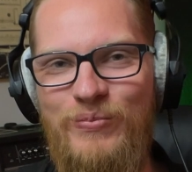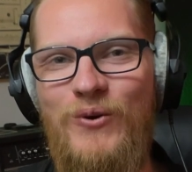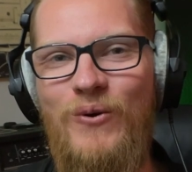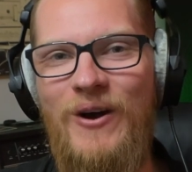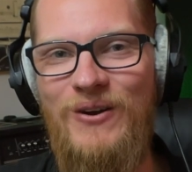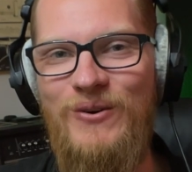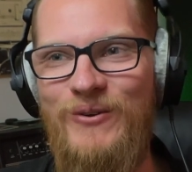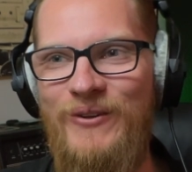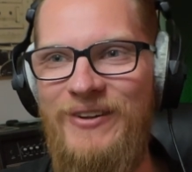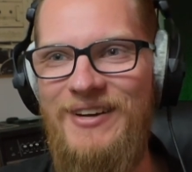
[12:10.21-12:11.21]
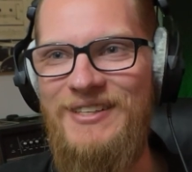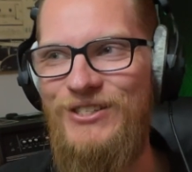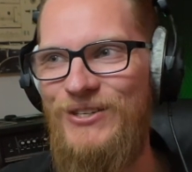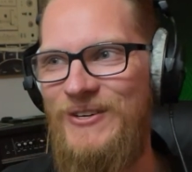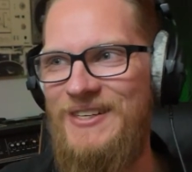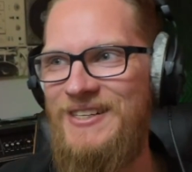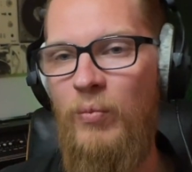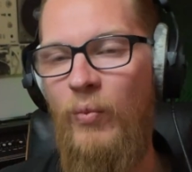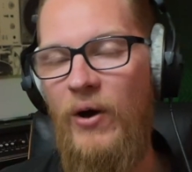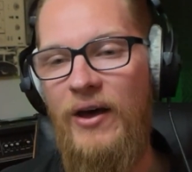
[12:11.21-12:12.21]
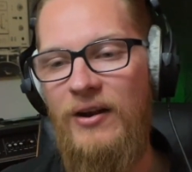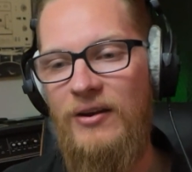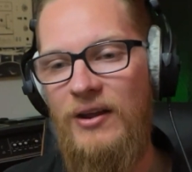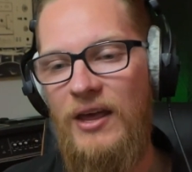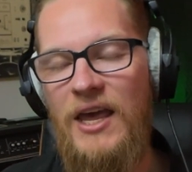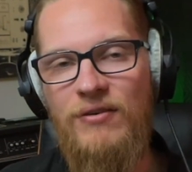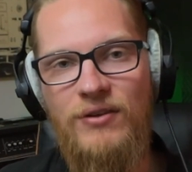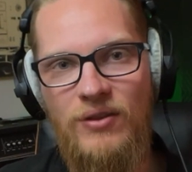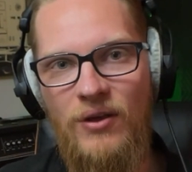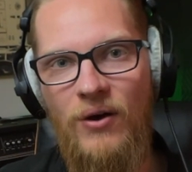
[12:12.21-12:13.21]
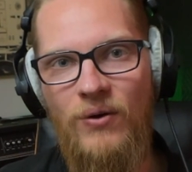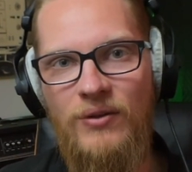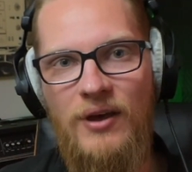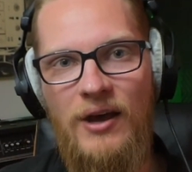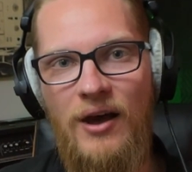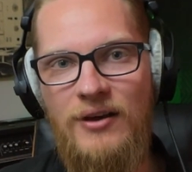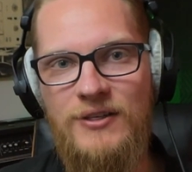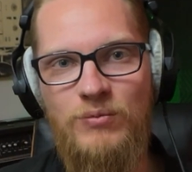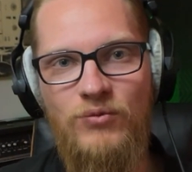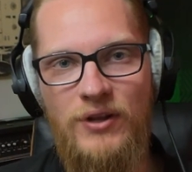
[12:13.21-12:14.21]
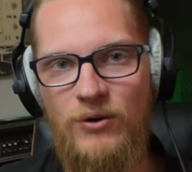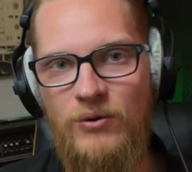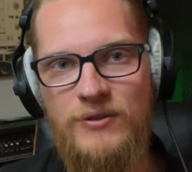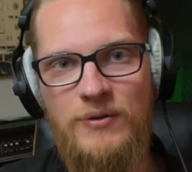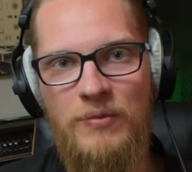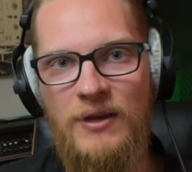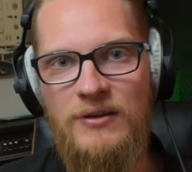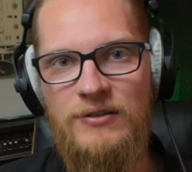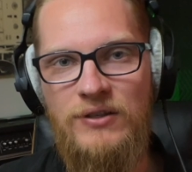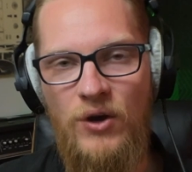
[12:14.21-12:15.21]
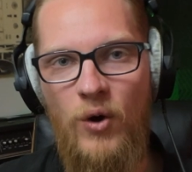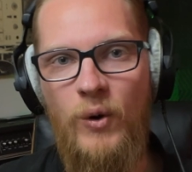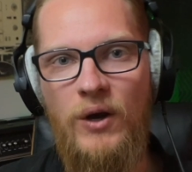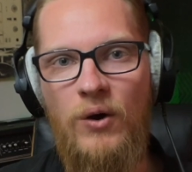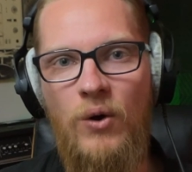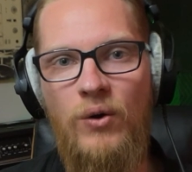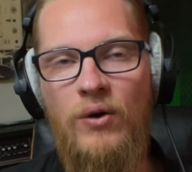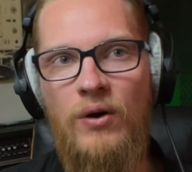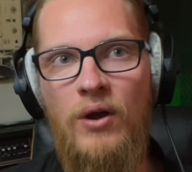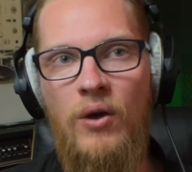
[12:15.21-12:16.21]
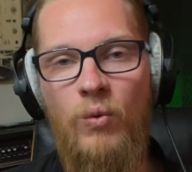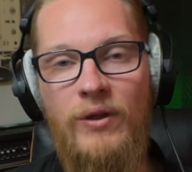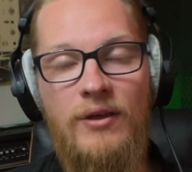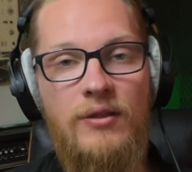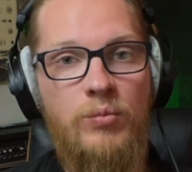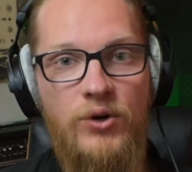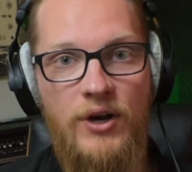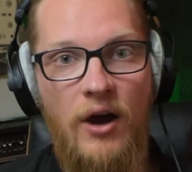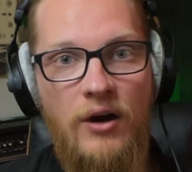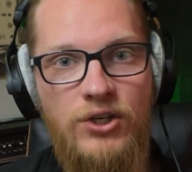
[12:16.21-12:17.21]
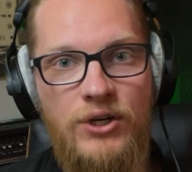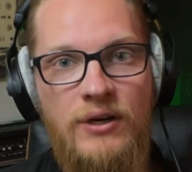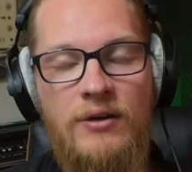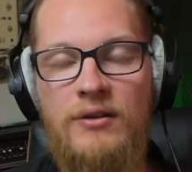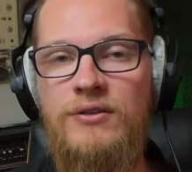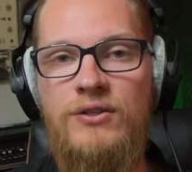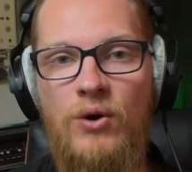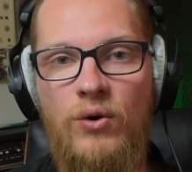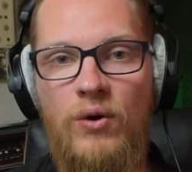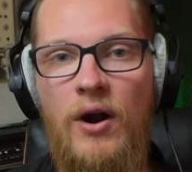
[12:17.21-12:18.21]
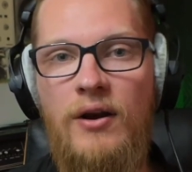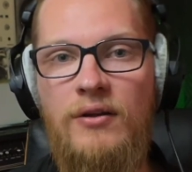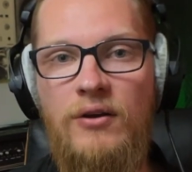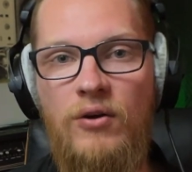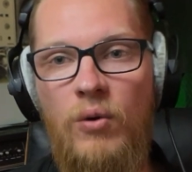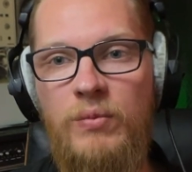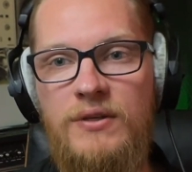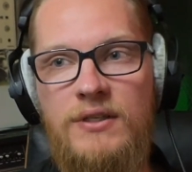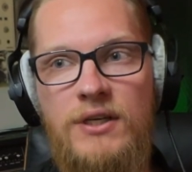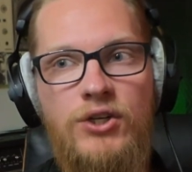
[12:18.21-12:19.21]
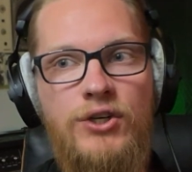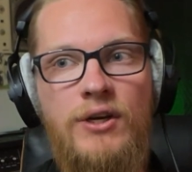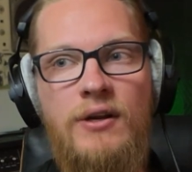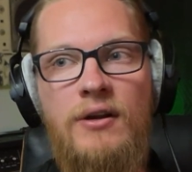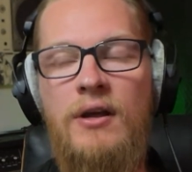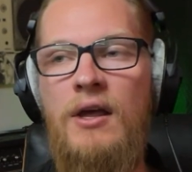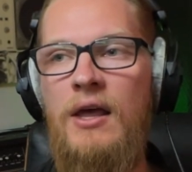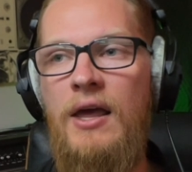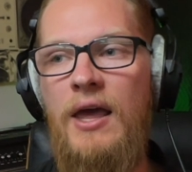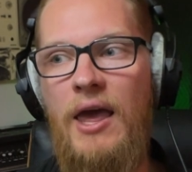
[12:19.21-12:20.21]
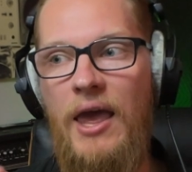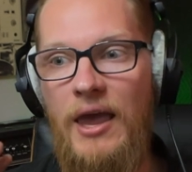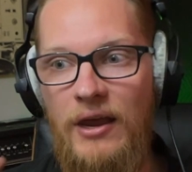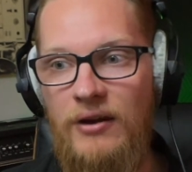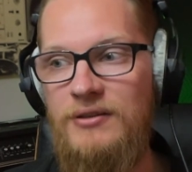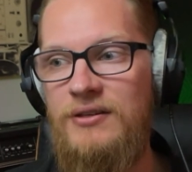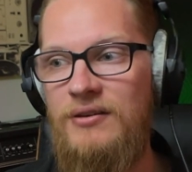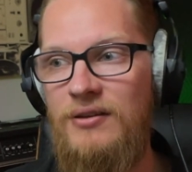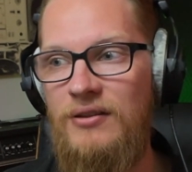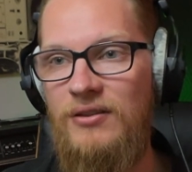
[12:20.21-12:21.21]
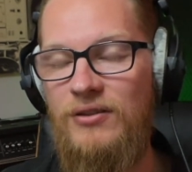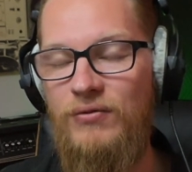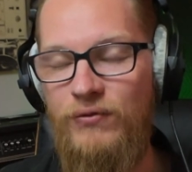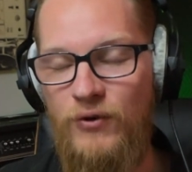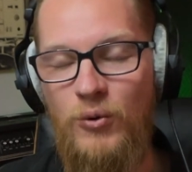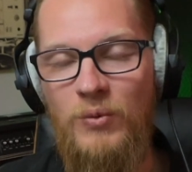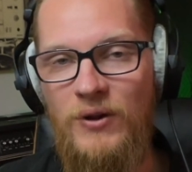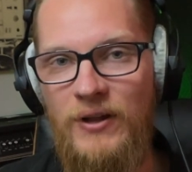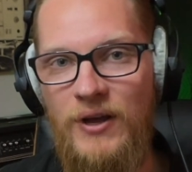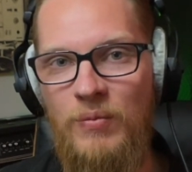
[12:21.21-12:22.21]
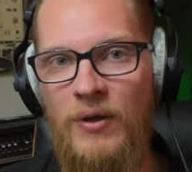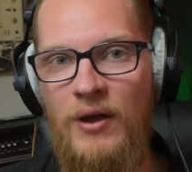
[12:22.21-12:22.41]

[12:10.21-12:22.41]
quite cool. I enjoyed it. But even though there are some really awesome things going on within the production, the songwriting, the composition, and the film clip,